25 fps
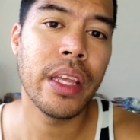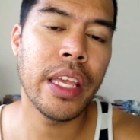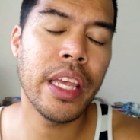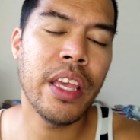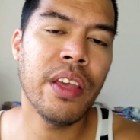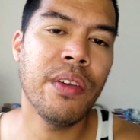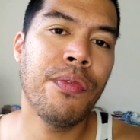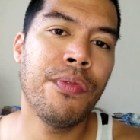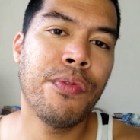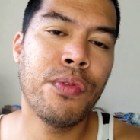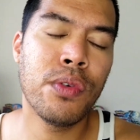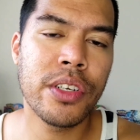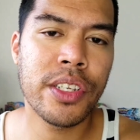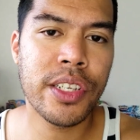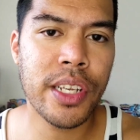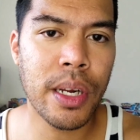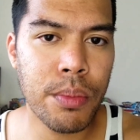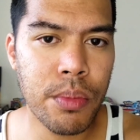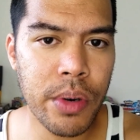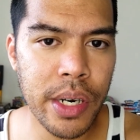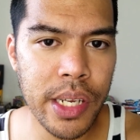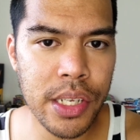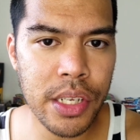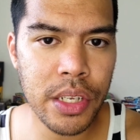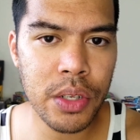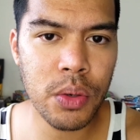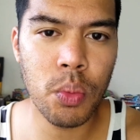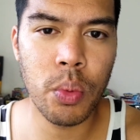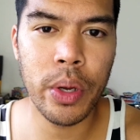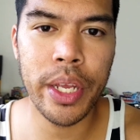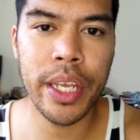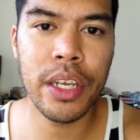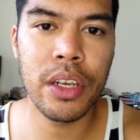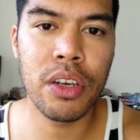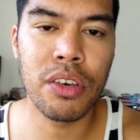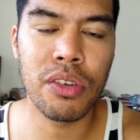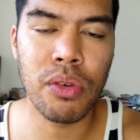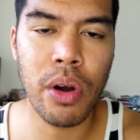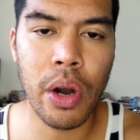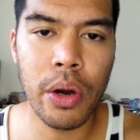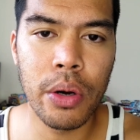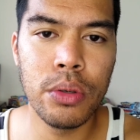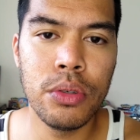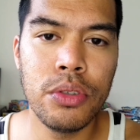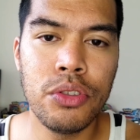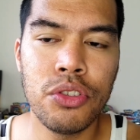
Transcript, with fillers: If for some reason we grow